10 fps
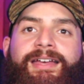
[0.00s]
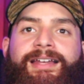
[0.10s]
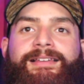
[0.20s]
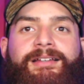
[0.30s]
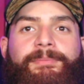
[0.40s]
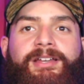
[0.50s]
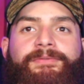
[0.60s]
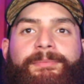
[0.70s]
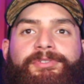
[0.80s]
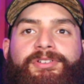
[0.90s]
and a little bit
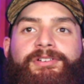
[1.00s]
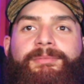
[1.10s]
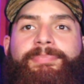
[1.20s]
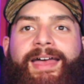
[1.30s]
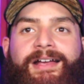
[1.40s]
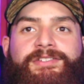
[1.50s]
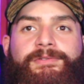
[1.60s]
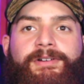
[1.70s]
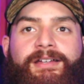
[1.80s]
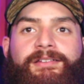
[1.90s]
of obscure
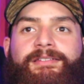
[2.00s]
backstory